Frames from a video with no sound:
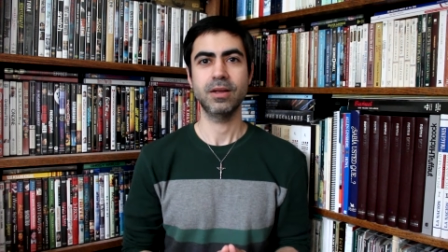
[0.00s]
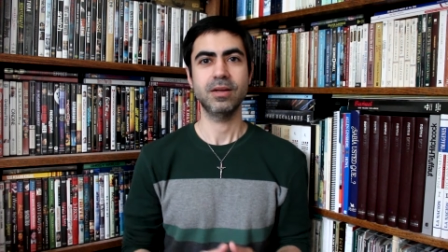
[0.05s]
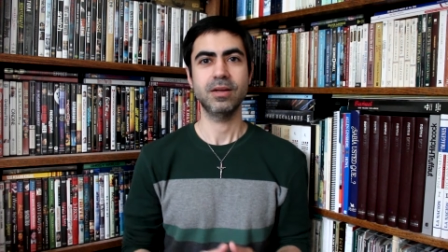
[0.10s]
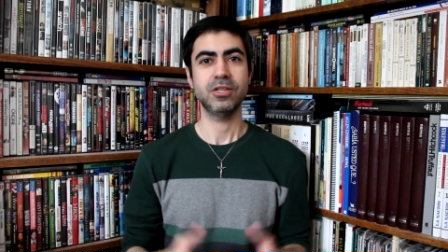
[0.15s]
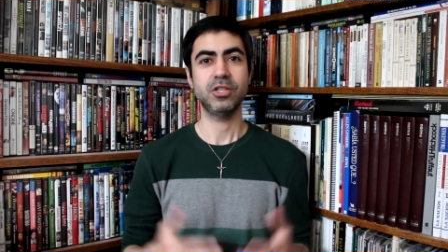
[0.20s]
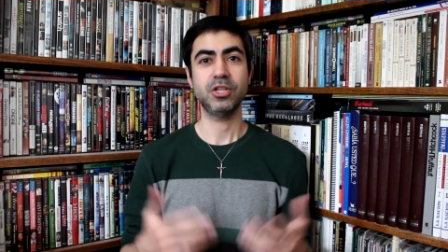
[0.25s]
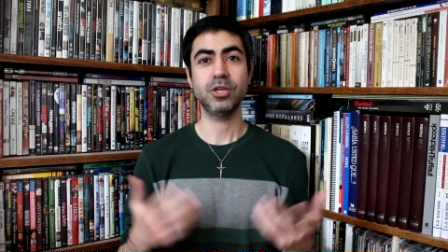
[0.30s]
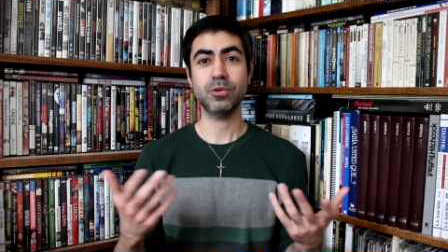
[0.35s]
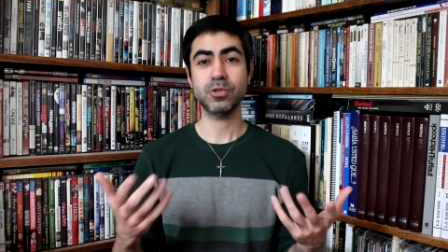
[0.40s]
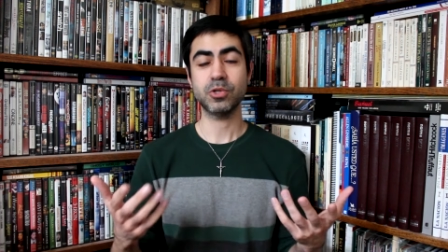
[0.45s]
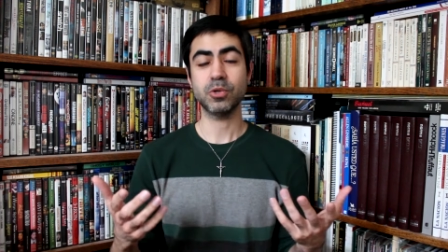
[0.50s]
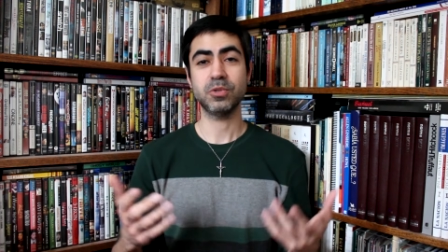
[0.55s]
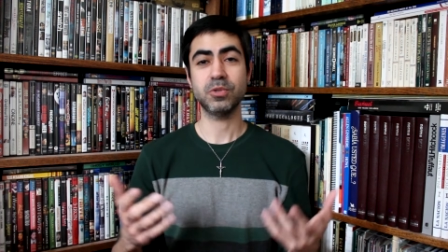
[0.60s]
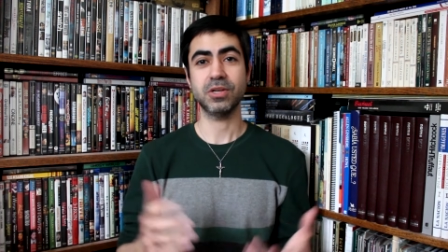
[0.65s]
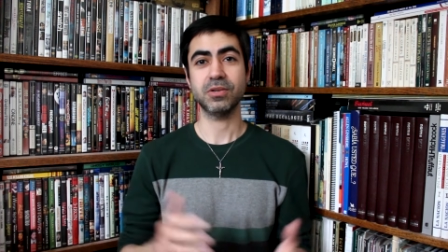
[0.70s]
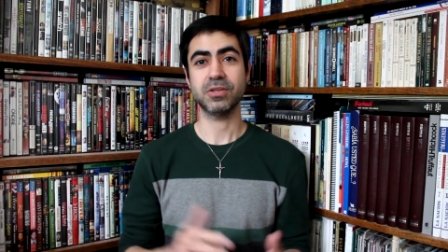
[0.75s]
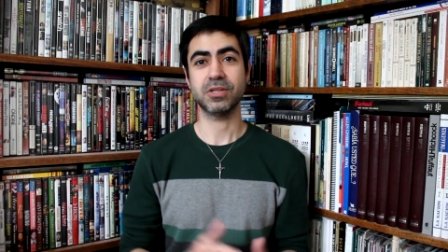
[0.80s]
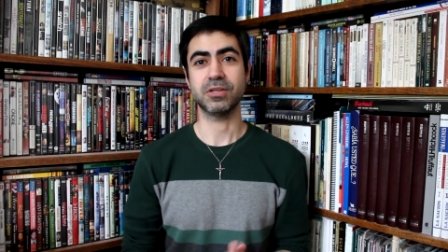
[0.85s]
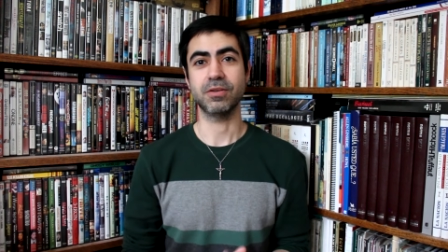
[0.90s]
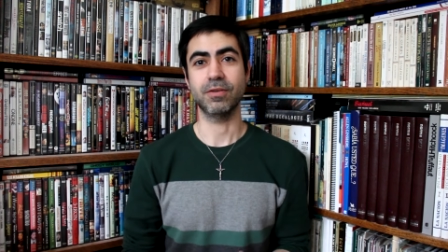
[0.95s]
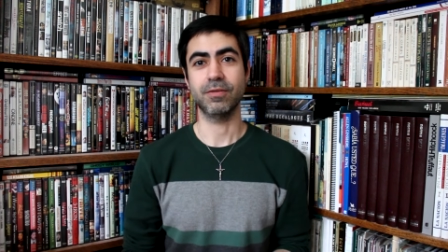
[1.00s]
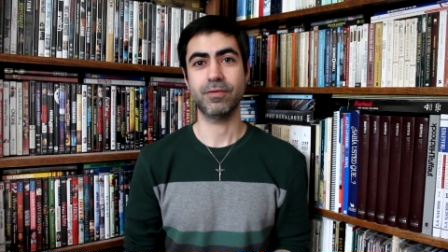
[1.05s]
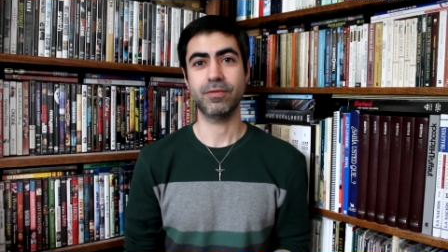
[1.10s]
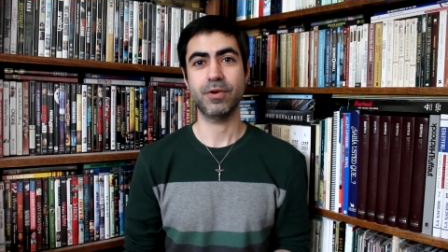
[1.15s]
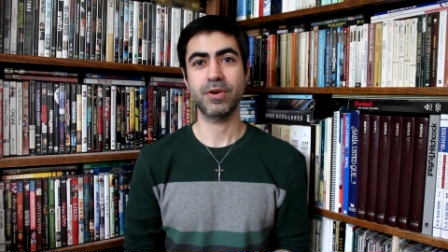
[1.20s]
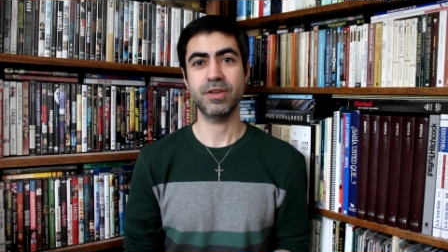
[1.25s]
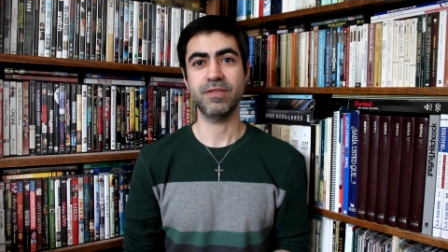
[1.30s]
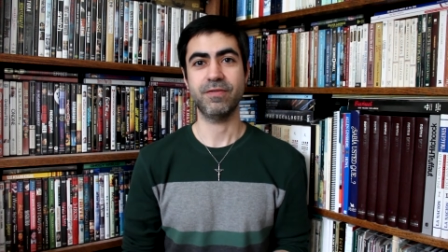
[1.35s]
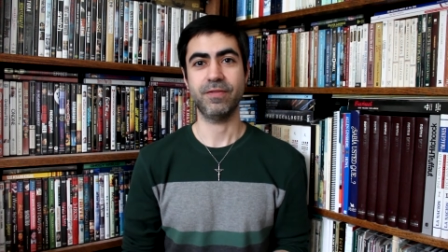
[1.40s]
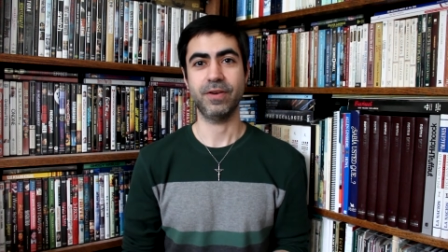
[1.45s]
She also tells us a
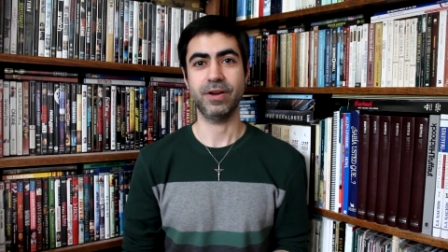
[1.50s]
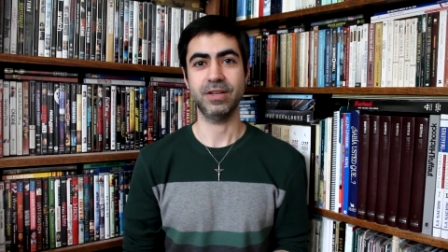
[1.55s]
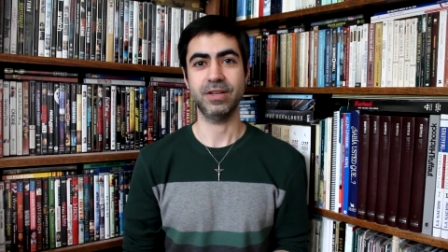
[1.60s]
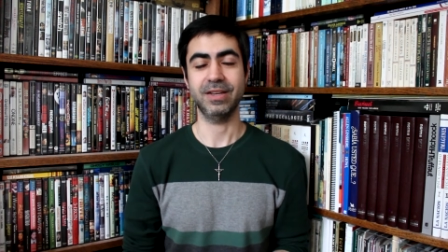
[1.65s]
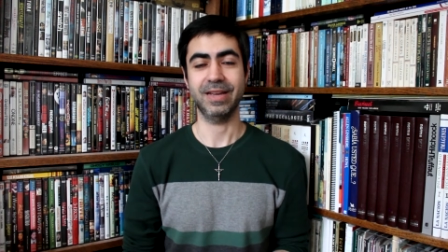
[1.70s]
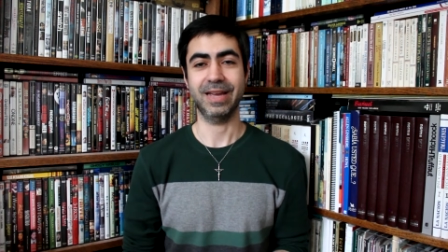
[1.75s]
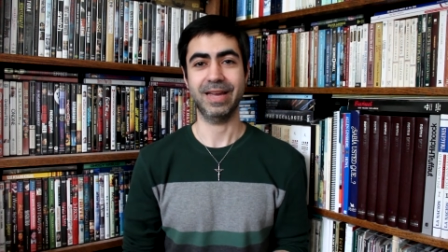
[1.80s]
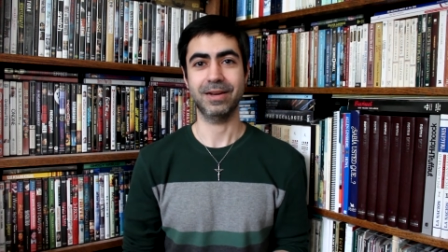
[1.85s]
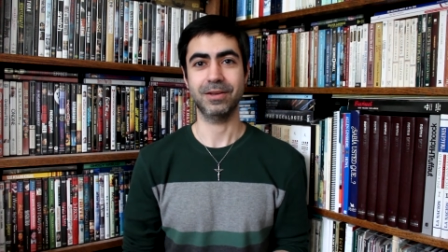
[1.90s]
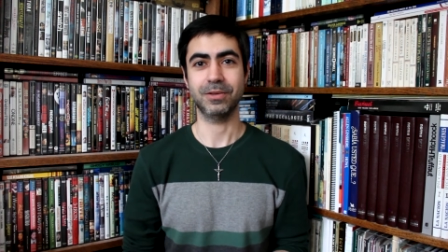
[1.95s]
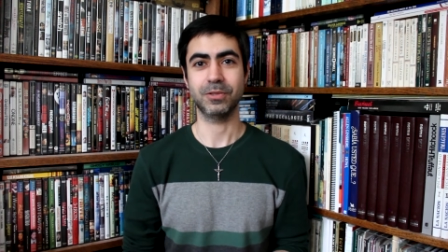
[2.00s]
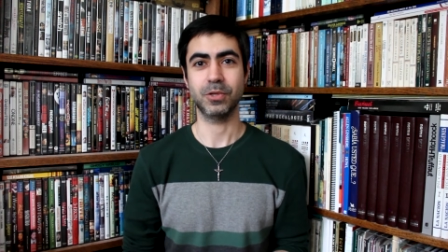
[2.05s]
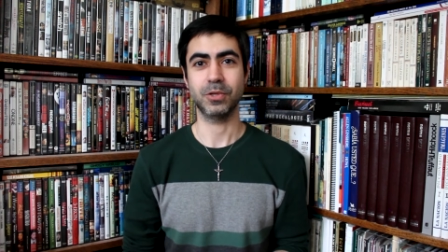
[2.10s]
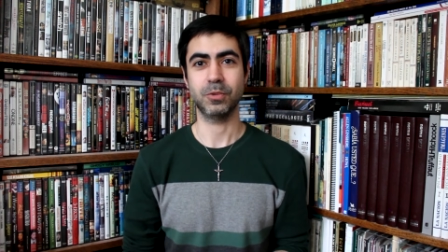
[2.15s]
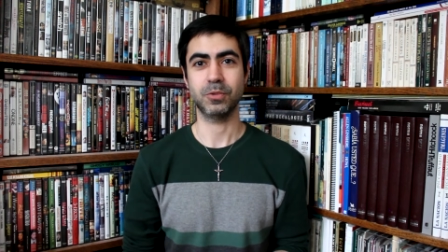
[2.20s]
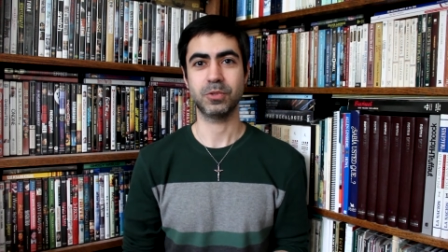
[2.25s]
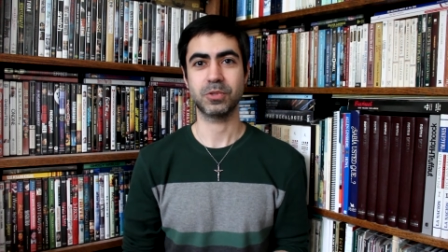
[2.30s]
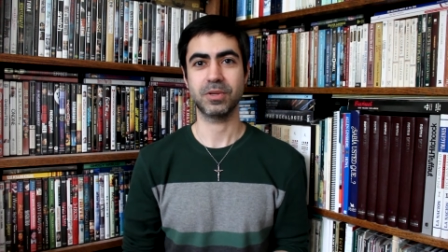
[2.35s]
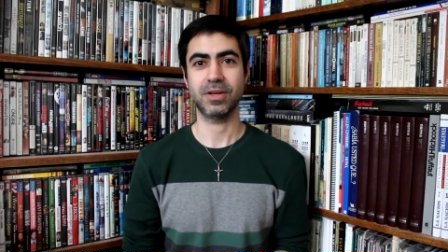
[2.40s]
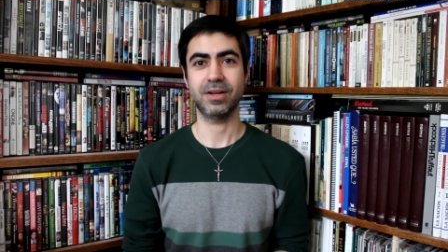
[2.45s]
very funny anecdote.